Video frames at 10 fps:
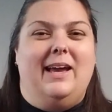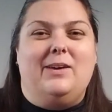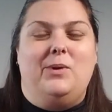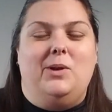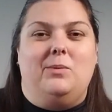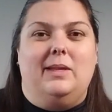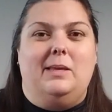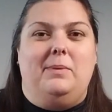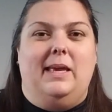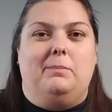we're not going to
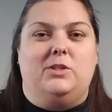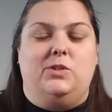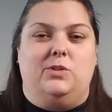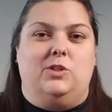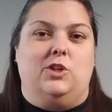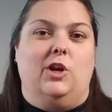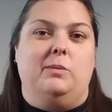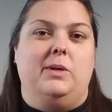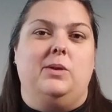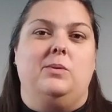really be able to
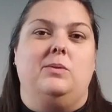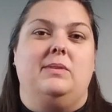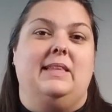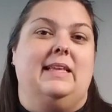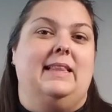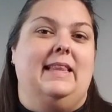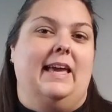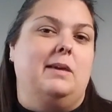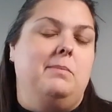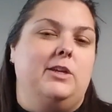determine the
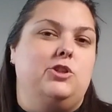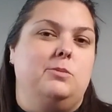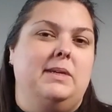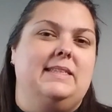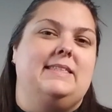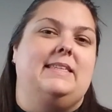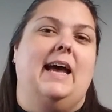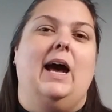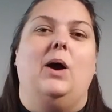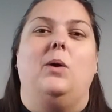leg
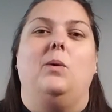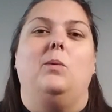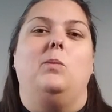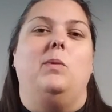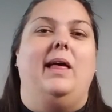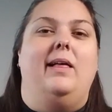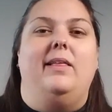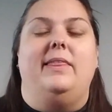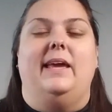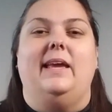measurements, how
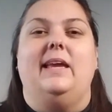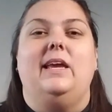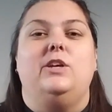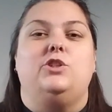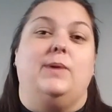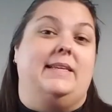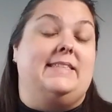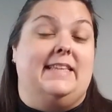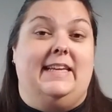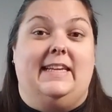well they
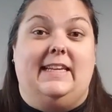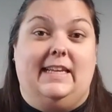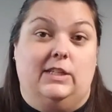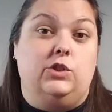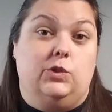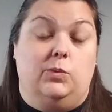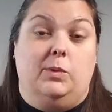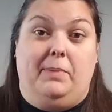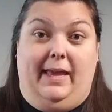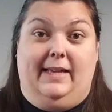translated
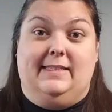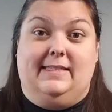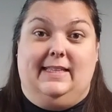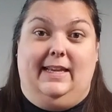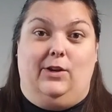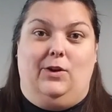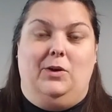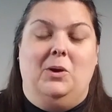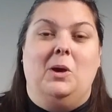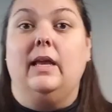into the pants
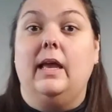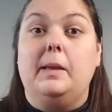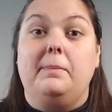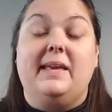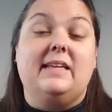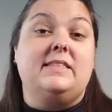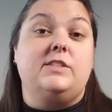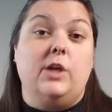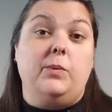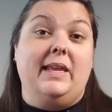later.
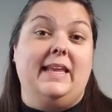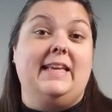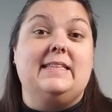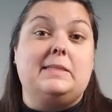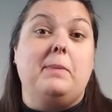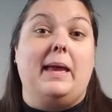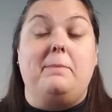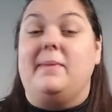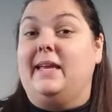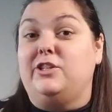Because sewing is
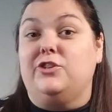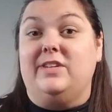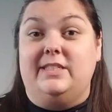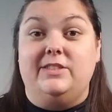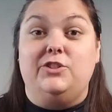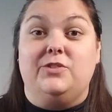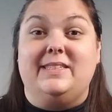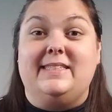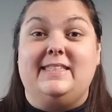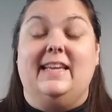my major
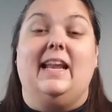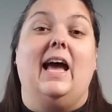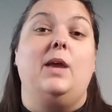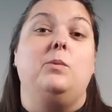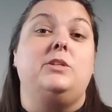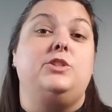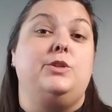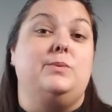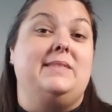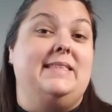interest and I
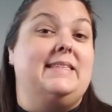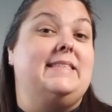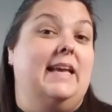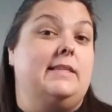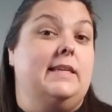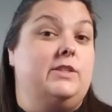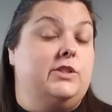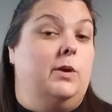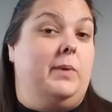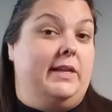want to use this as
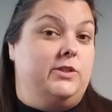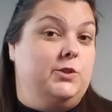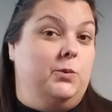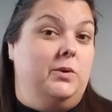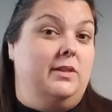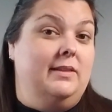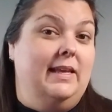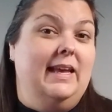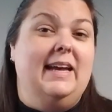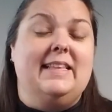a sewing
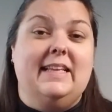tool,